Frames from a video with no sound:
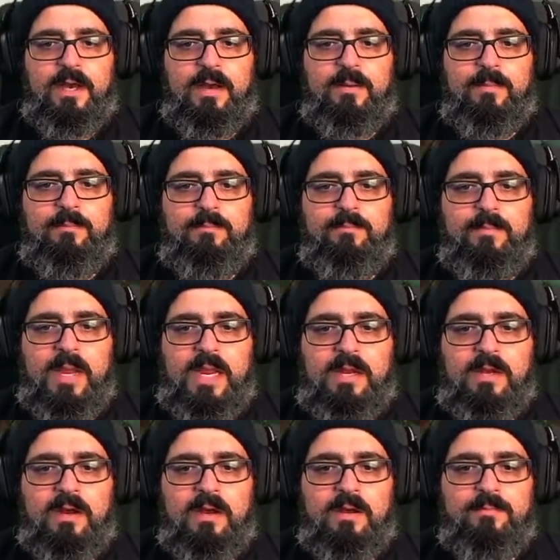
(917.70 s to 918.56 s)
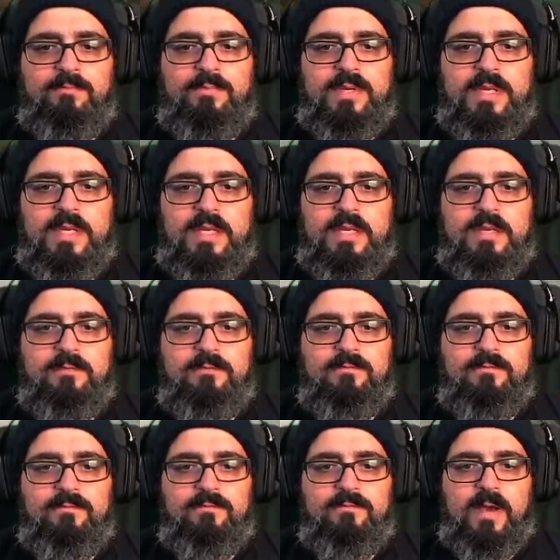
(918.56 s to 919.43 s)
may not be
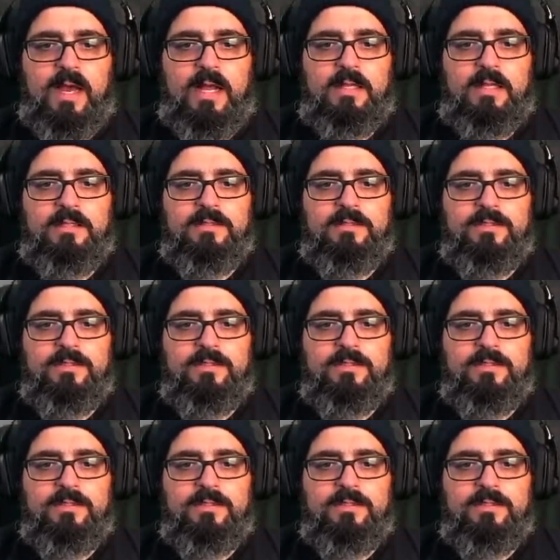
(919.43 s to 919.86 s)
valid